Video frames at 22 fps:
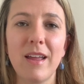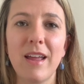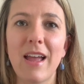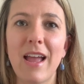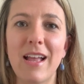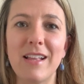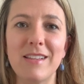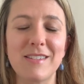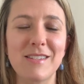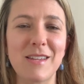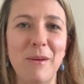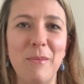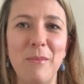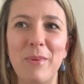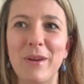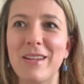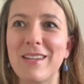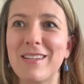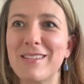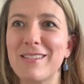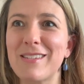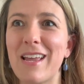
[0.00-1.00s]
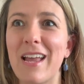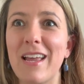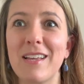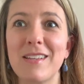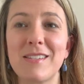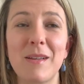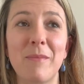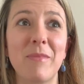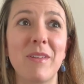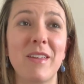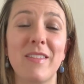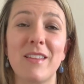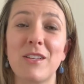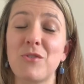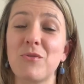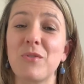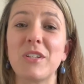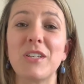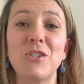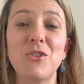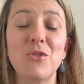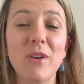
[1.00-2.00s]
and somebody's saying something that's
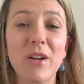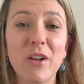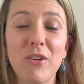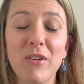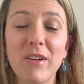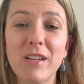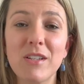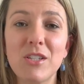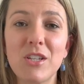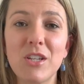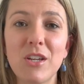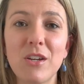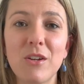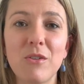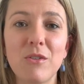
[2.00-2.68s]
really triggering to you,